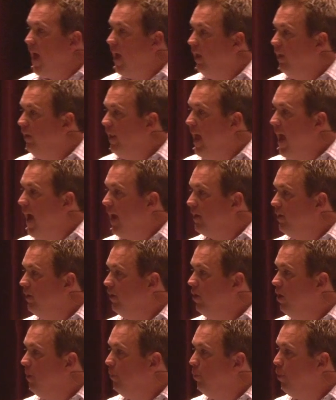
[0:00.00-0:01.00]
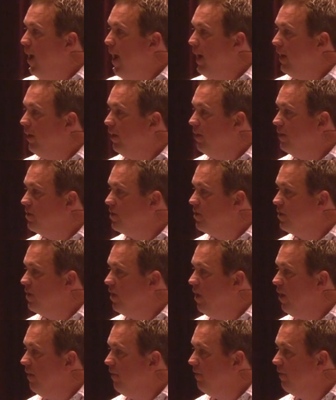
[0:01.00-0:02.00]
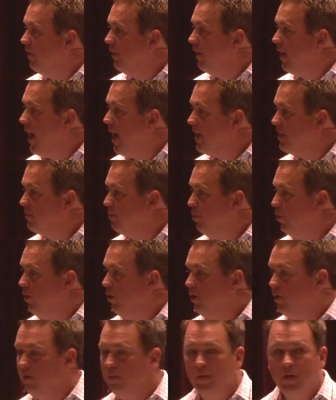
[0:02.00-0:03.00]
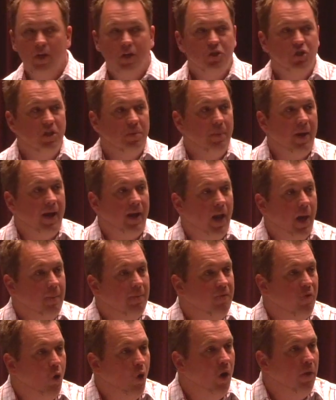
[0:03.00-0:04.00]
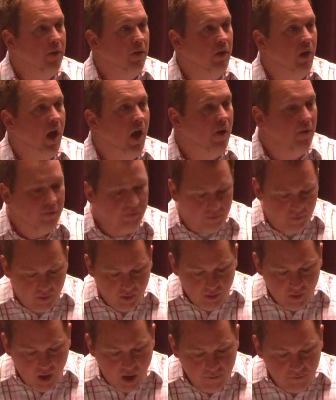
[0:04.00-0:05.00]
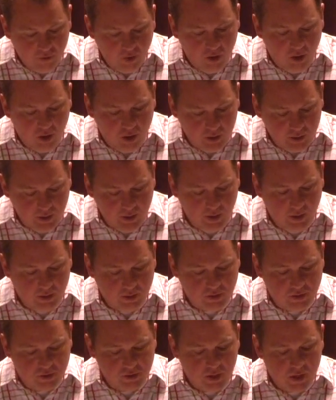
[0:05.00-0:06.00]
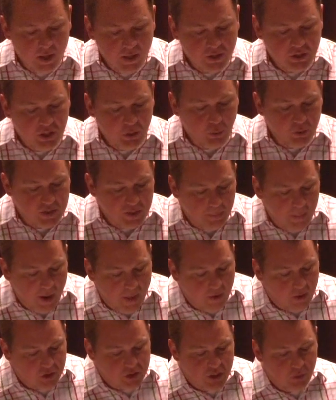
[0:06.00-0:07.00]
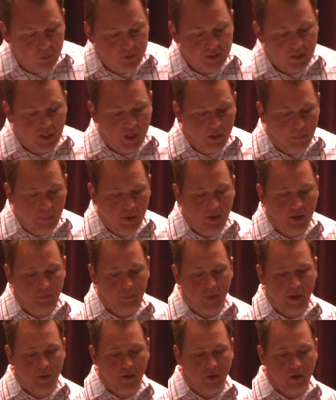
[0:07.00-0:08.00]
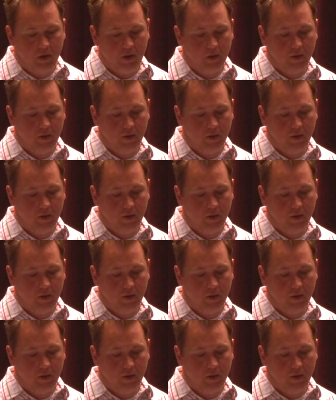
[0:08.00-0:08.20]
lacked in her practice of the gospel, she made up for in the love of her kids. She was a mother. She was a committed mother.